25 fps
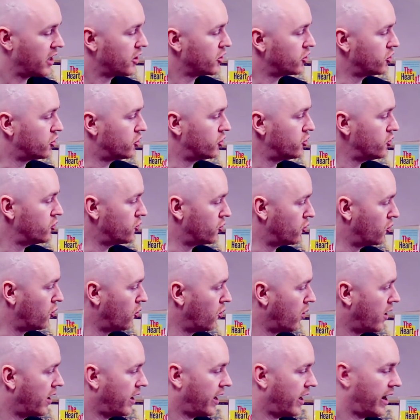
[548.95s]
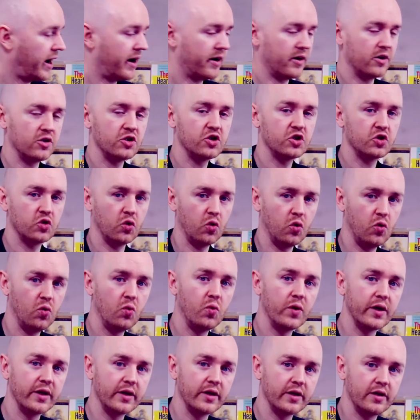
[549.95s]
you are so
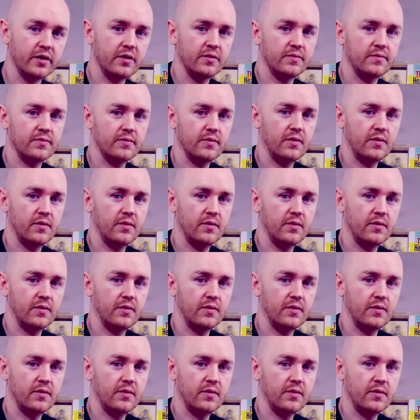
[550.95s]
weak.